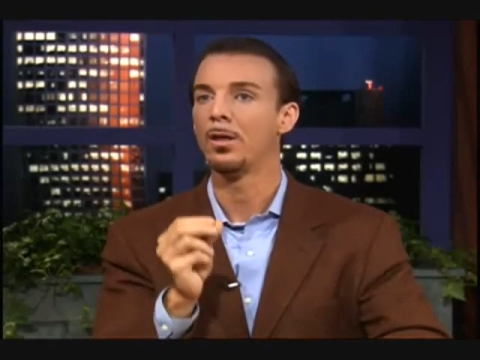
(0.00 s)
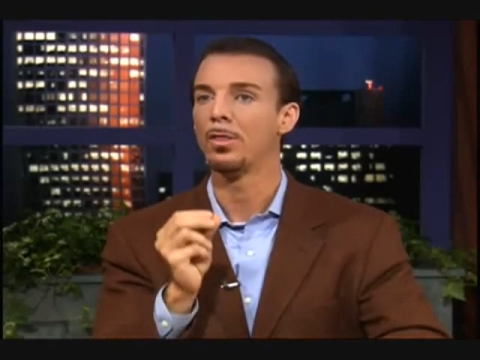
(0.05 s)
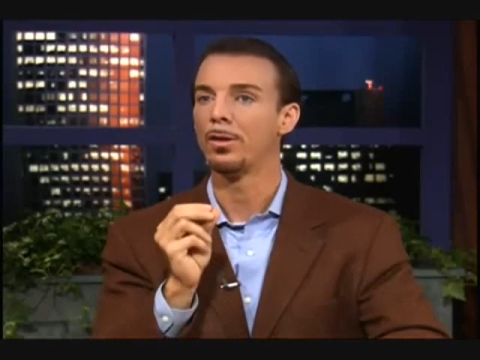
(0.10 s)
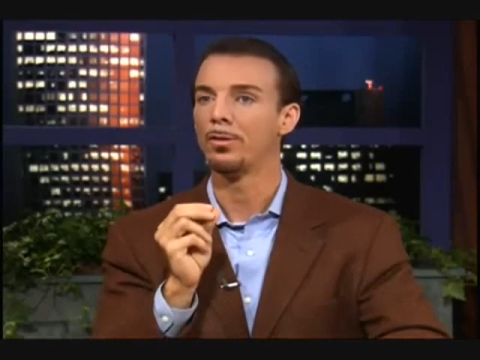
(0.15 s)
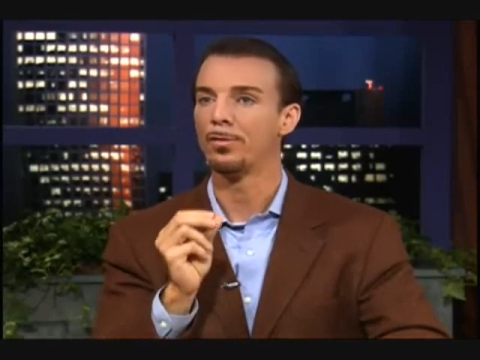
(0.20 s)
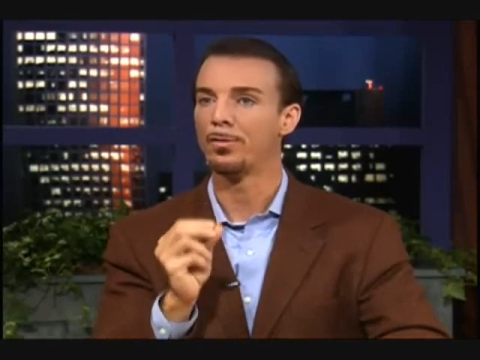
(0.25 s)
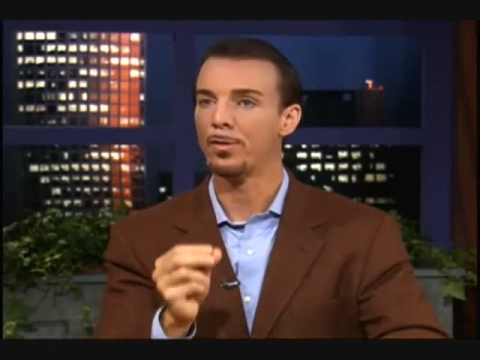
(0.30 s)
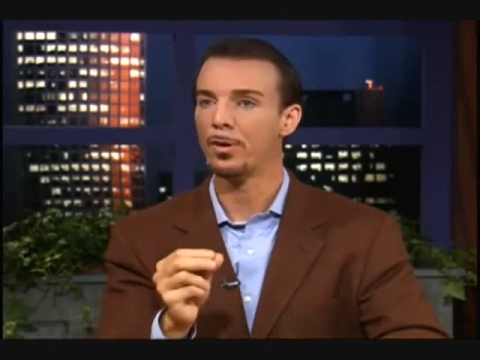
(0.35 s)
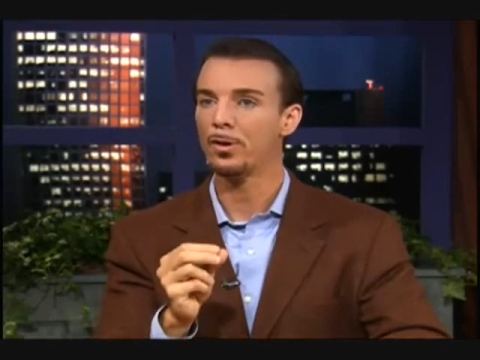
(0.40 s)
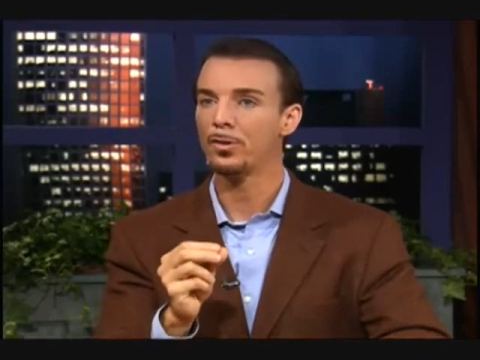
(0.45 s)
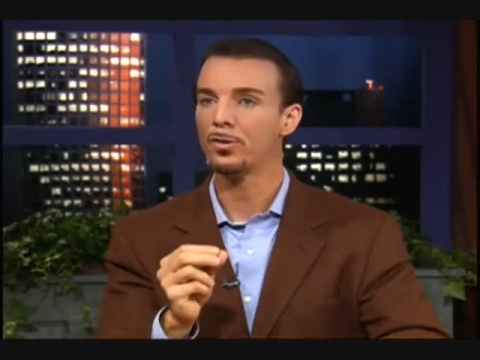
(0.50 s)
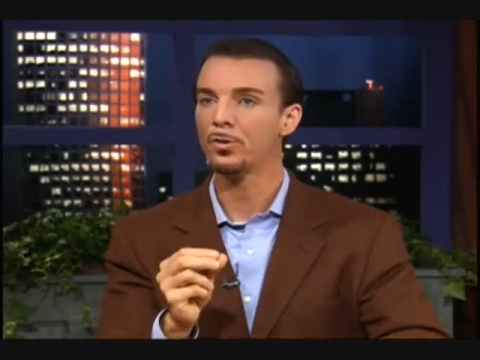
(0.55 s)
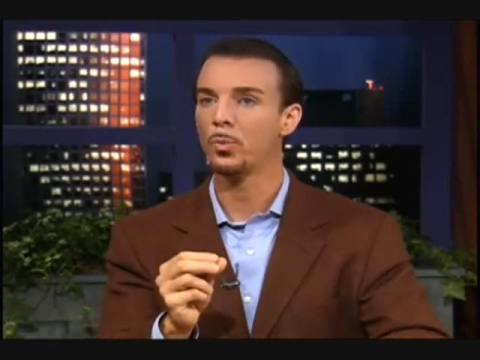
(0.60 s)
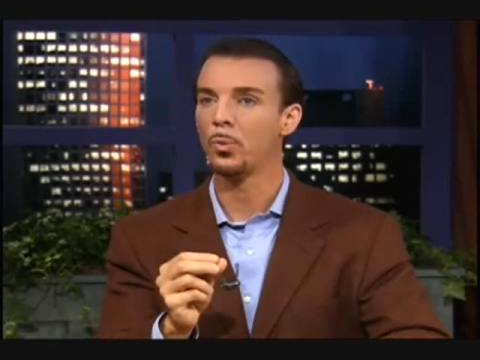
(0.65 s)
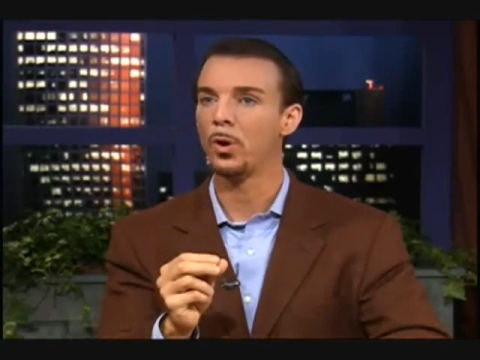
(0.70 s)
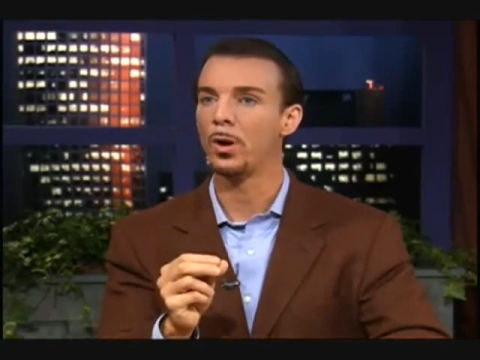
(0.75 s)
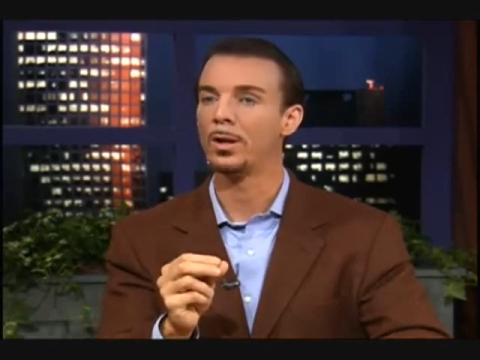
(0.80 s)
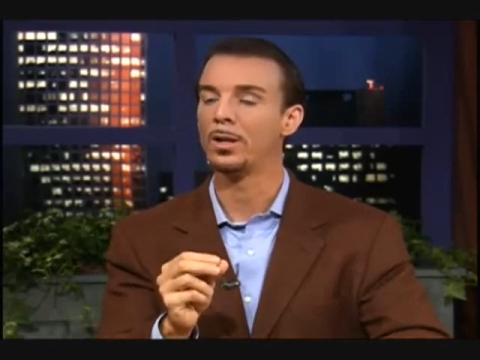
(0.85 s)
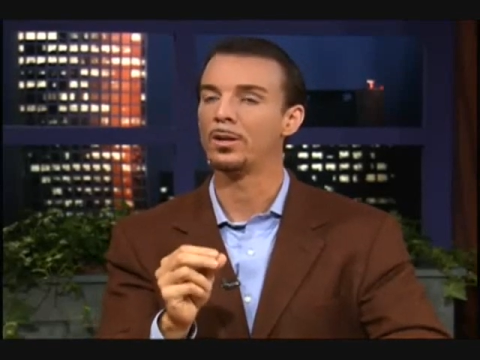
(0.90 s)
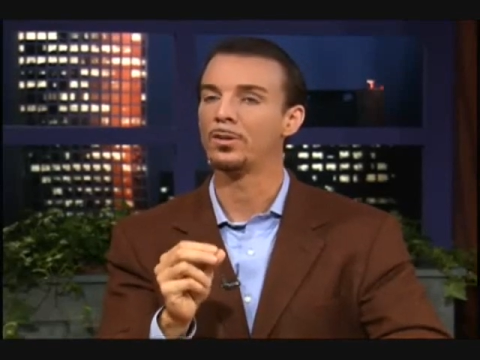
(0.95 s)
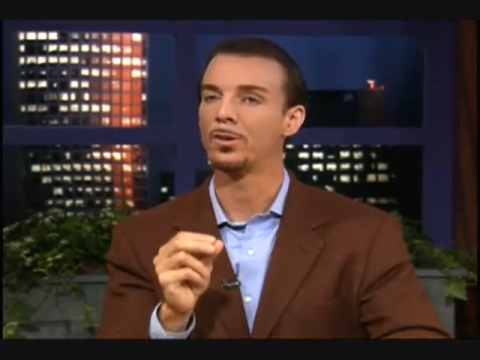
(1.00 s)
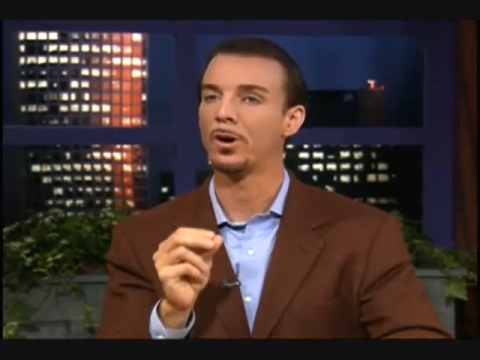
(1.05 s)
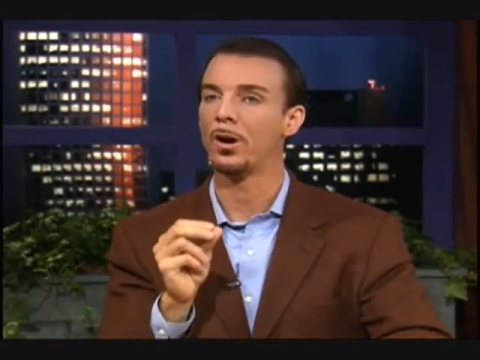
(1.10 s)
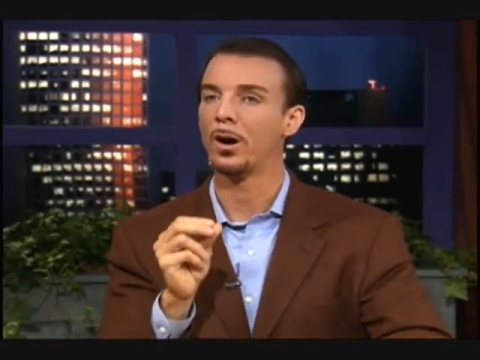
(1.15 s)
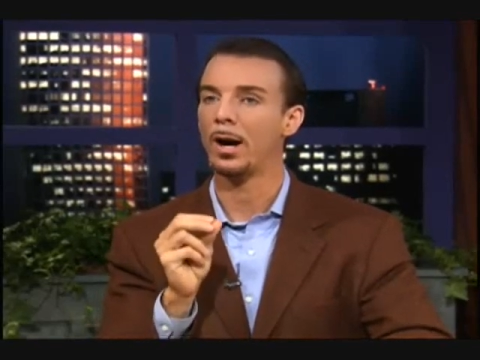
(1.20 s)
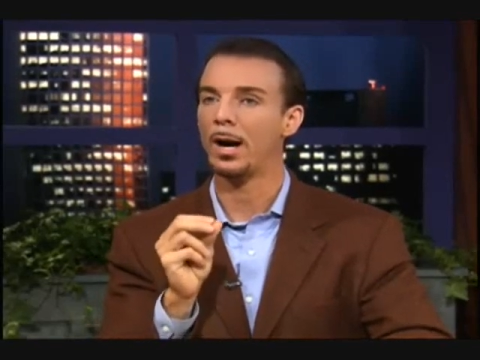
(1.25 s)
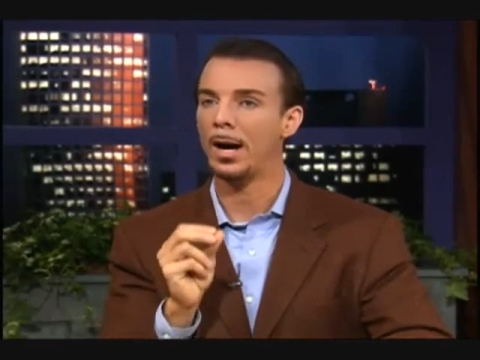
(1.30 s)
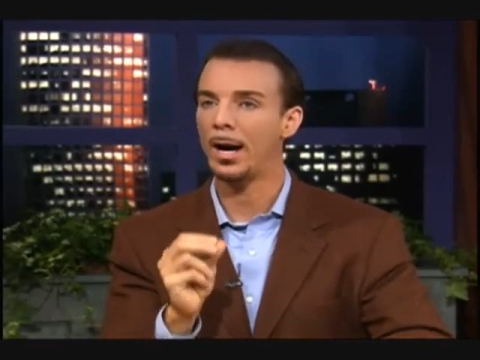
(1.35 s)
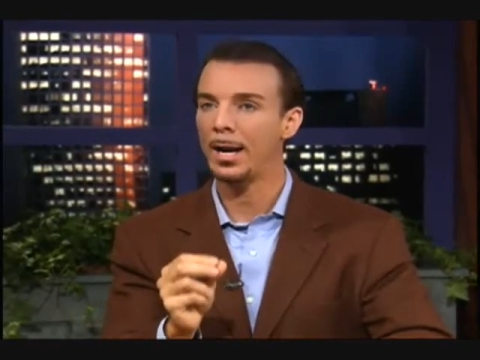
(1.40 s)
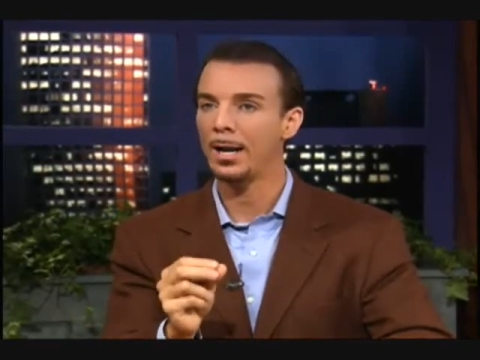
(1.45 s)
The first one is
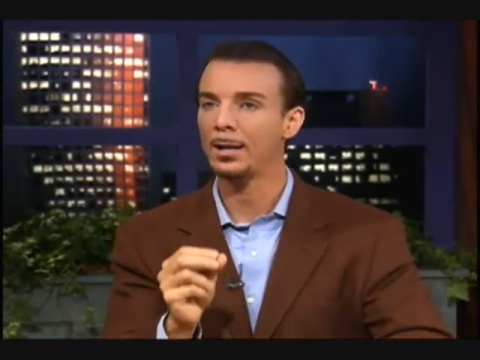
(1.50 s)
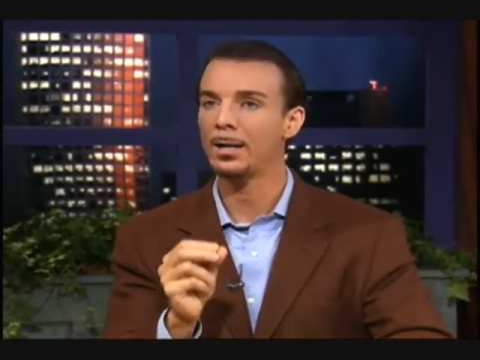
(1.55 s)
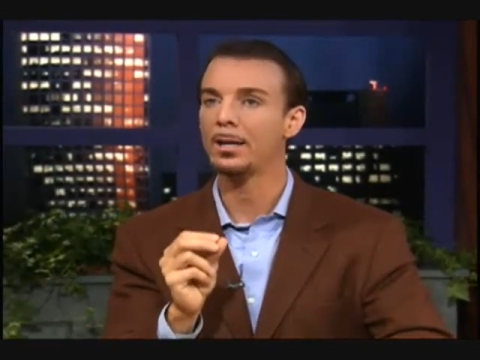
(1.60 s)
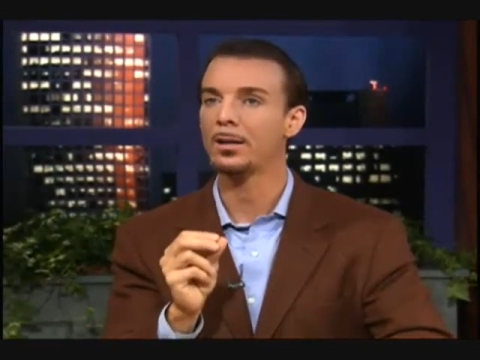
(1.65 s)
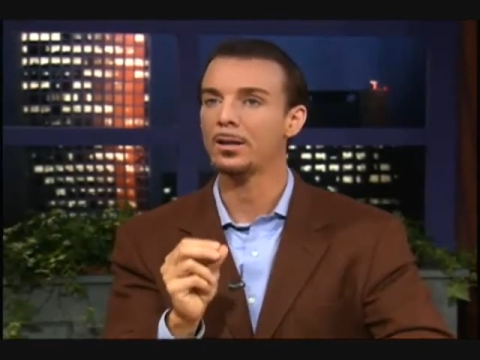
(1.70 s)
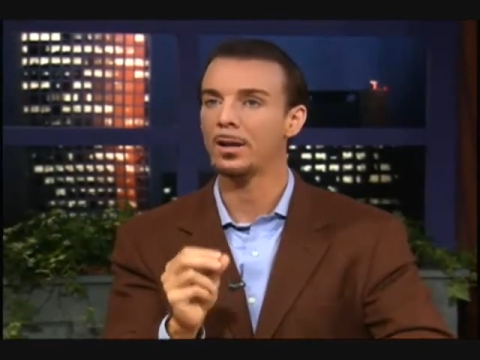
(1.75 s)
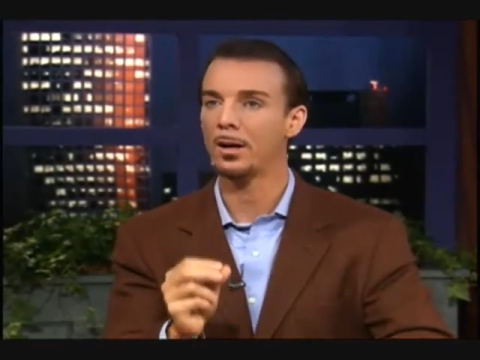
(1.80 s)
our highly